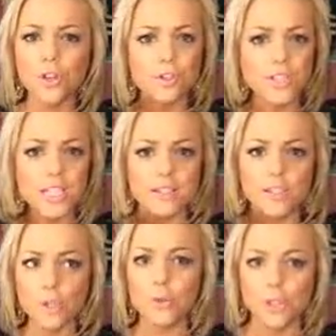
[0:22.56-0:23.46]
there's this
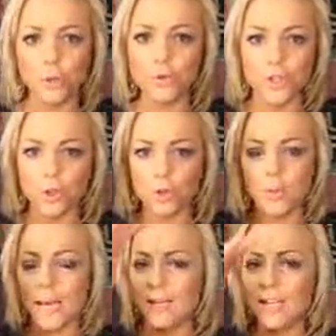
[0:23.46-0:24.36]
new YouTube,
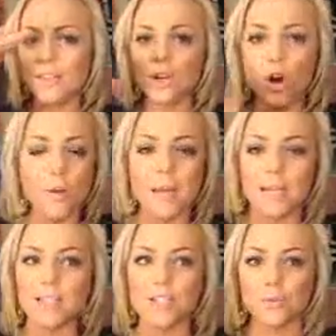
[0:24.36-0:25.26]
and in the
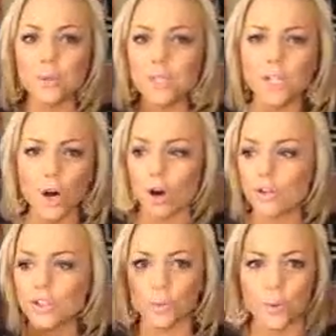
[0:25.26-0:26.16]
comments, it's really
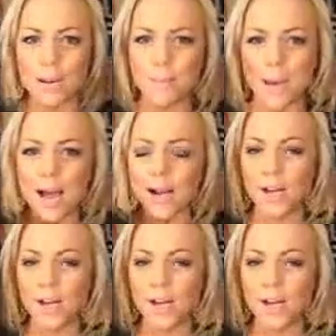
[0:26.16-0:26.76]
hard to write back.